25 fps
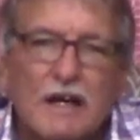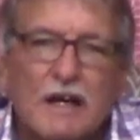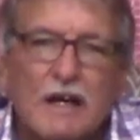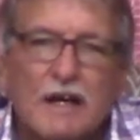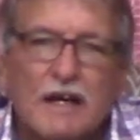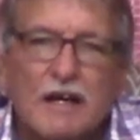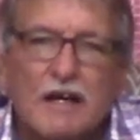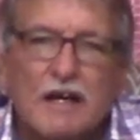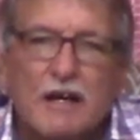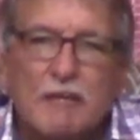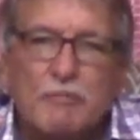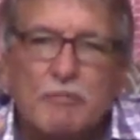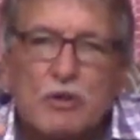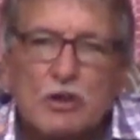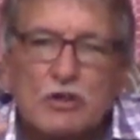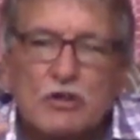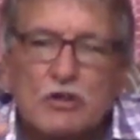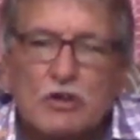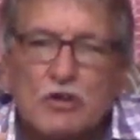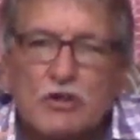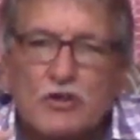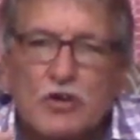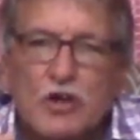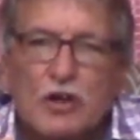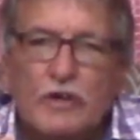Uh,
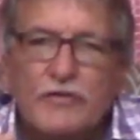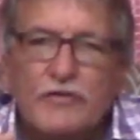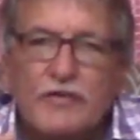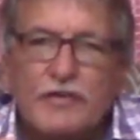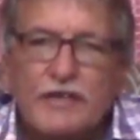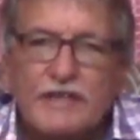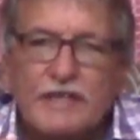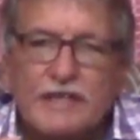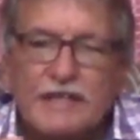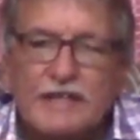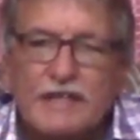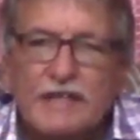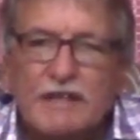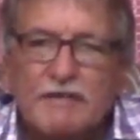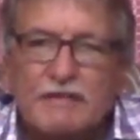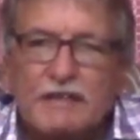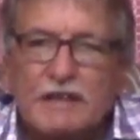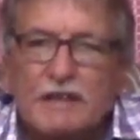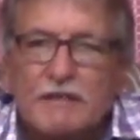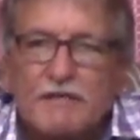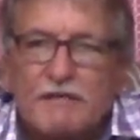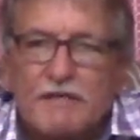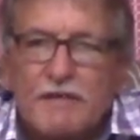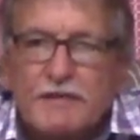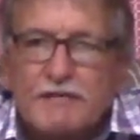Apostle John received
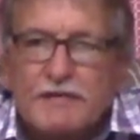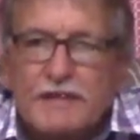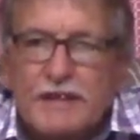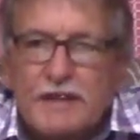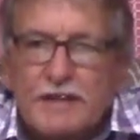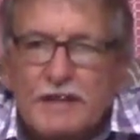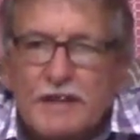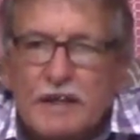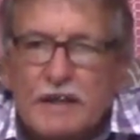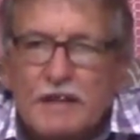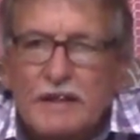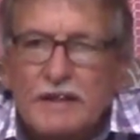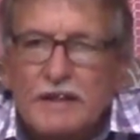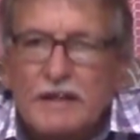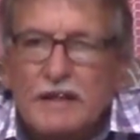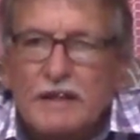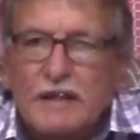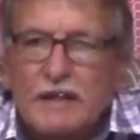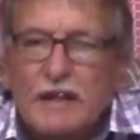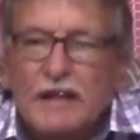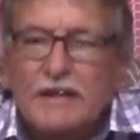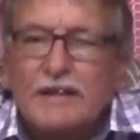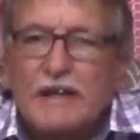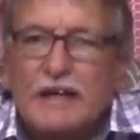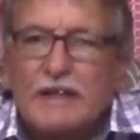at 59,
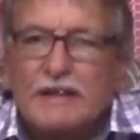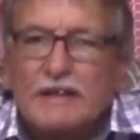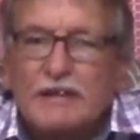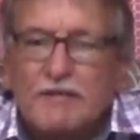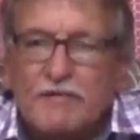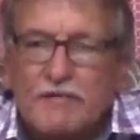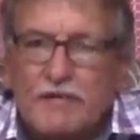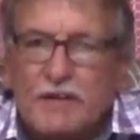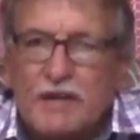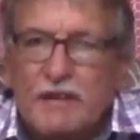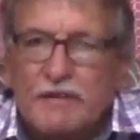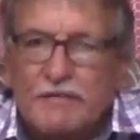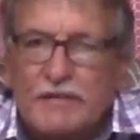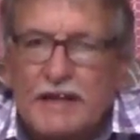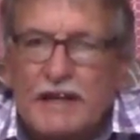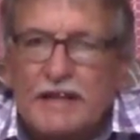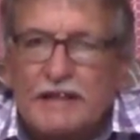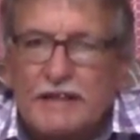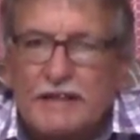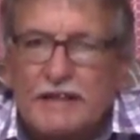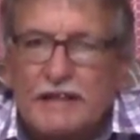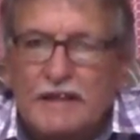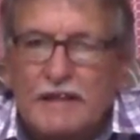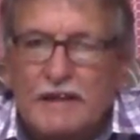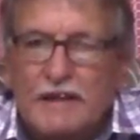uh, 95
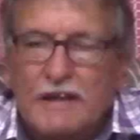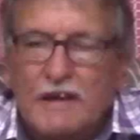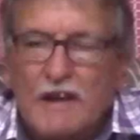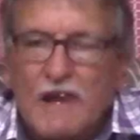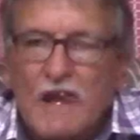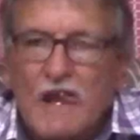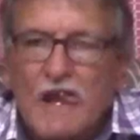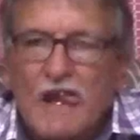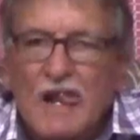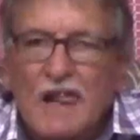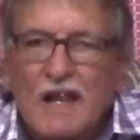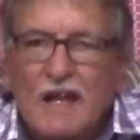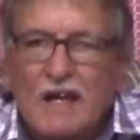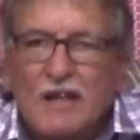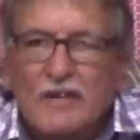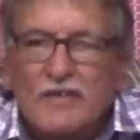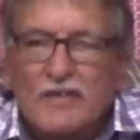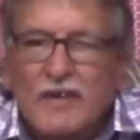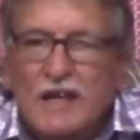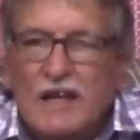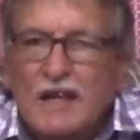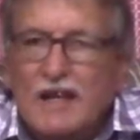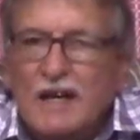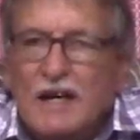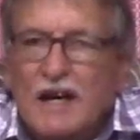AD on
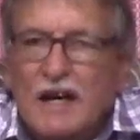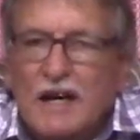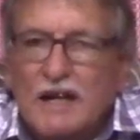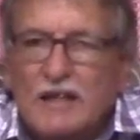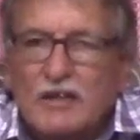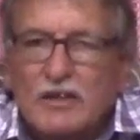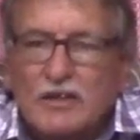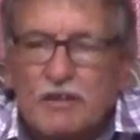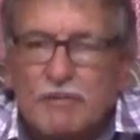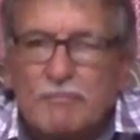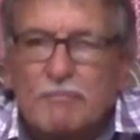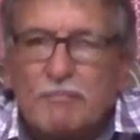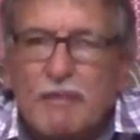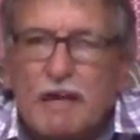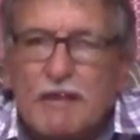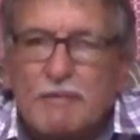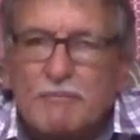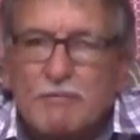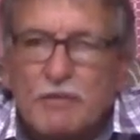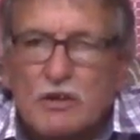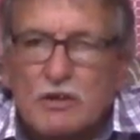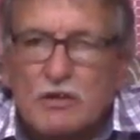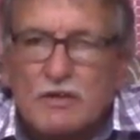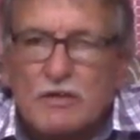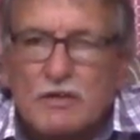the island of
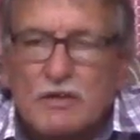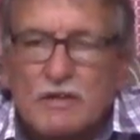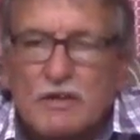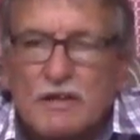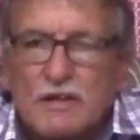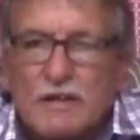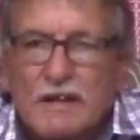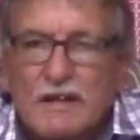Patmos.